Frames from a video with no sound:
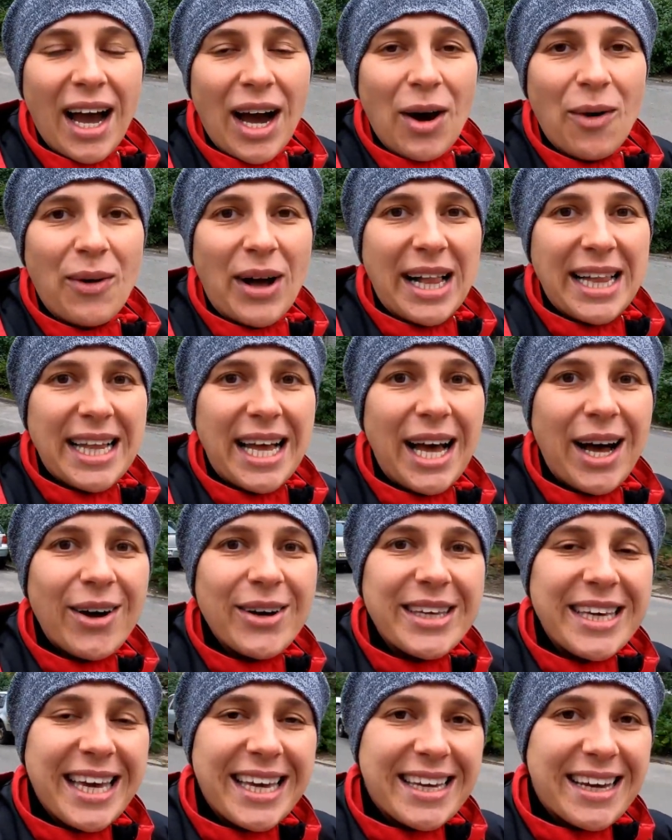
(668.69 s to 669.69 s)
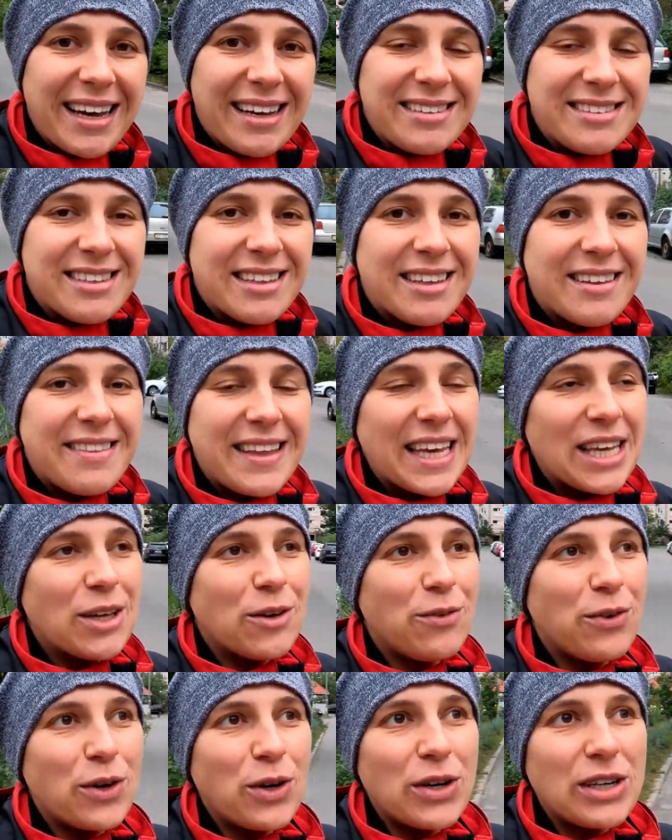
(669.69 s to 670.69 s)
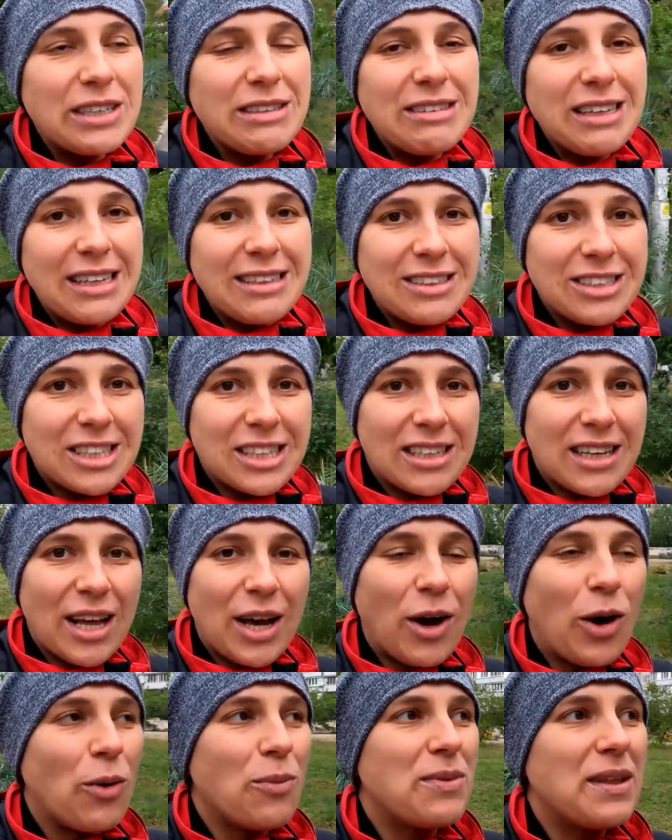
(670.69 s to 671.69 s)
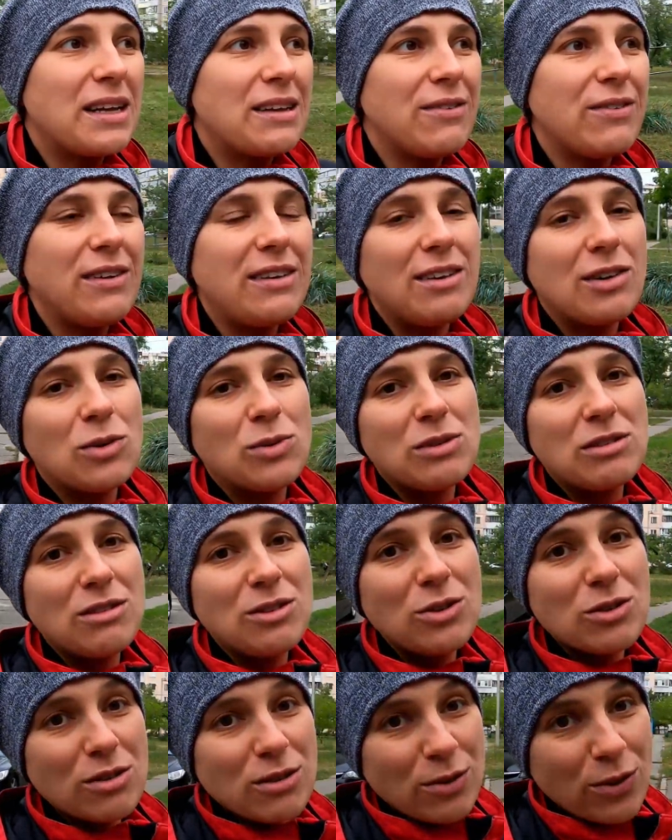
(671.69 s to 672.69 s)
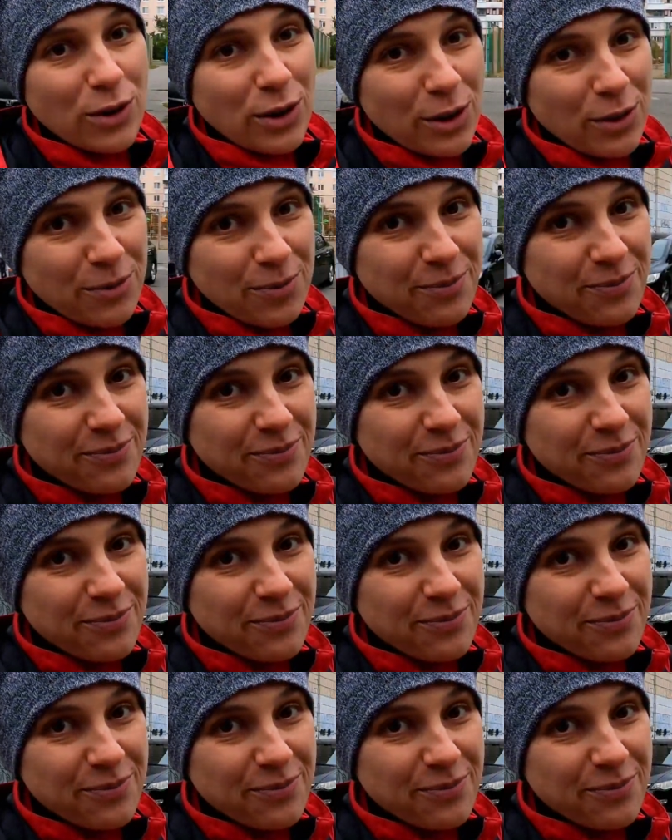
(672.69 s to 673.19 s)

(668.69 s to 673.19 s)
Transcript: Well, okay guys, thank you for your attention. I hope that video was useful.